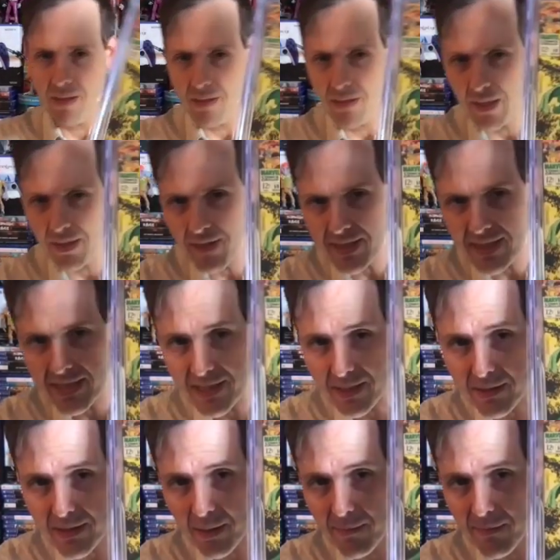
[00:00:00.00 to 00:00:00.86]
And this is
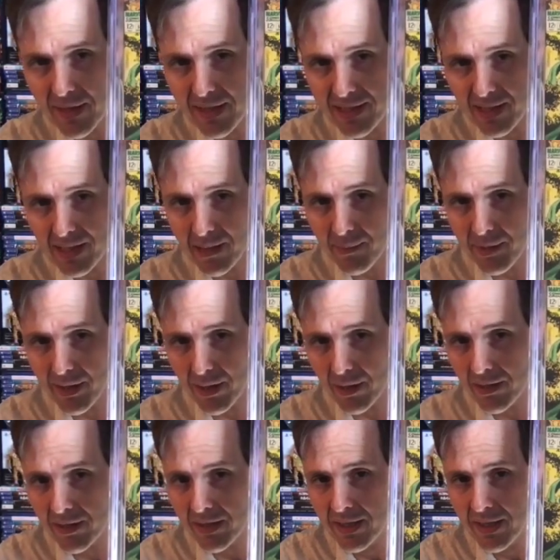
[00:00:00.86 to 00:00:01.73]
something that's going to be
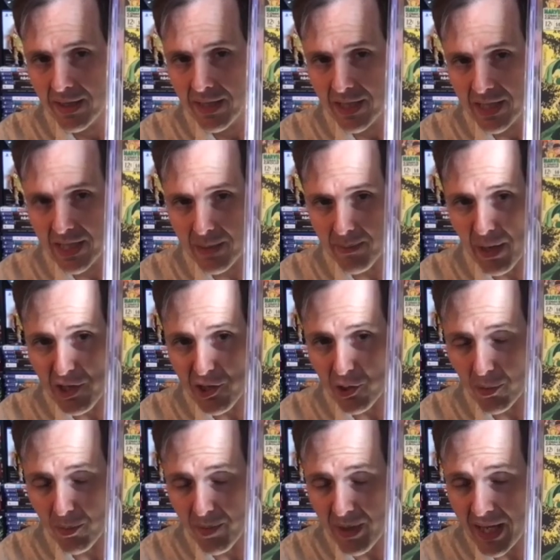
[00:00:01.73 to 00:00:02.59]
a
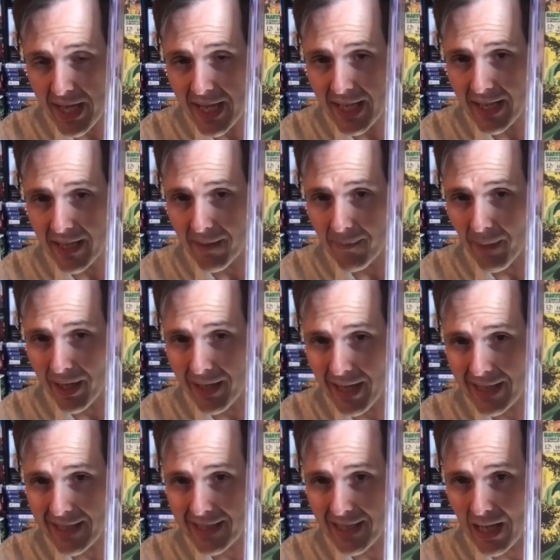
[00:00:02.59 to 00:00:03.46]
special peek in my
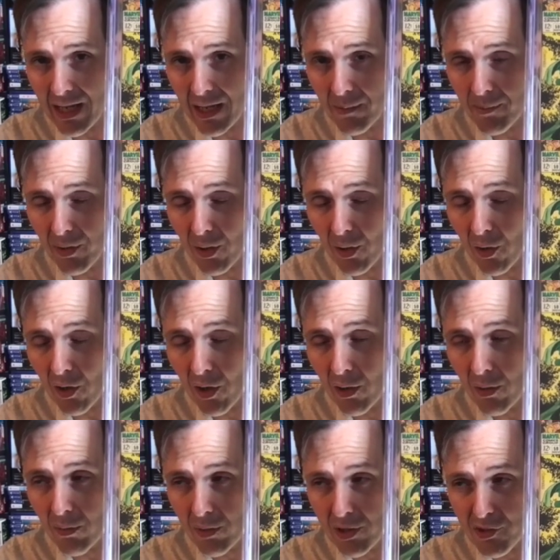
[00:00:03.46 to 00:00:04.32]
next comic book
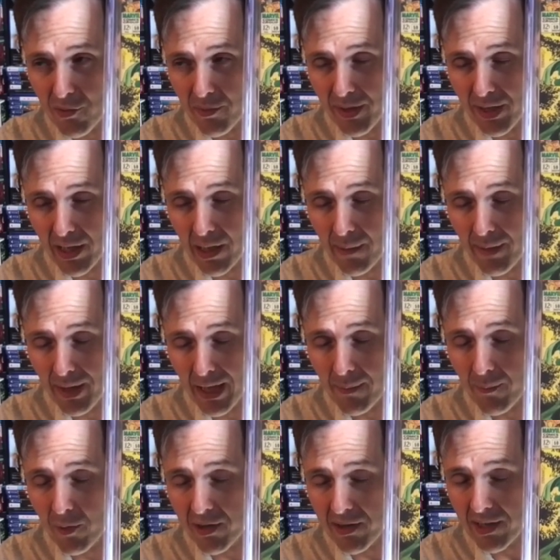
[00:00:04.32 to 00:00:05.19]
haul, which will be coming
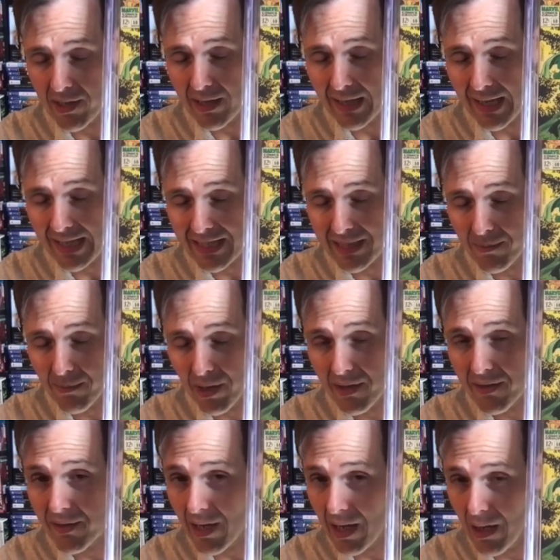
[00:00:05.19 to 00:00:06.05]
up within the next
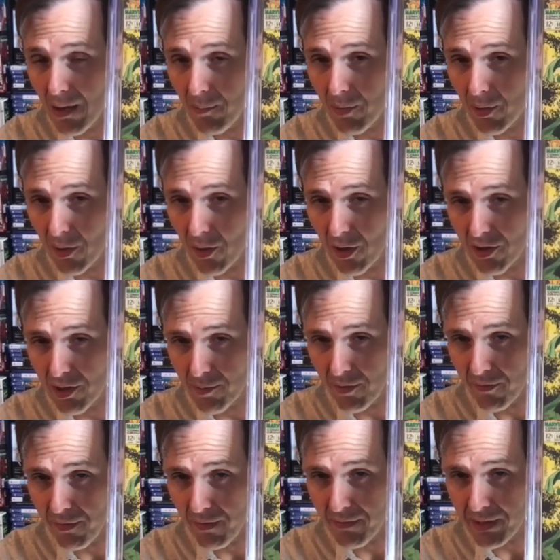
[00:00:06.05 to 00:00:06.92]
month, comic book haul
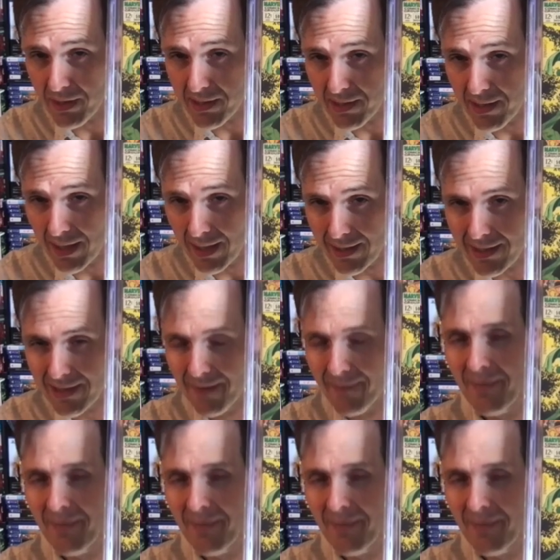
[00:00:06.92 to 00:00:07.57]
number 56.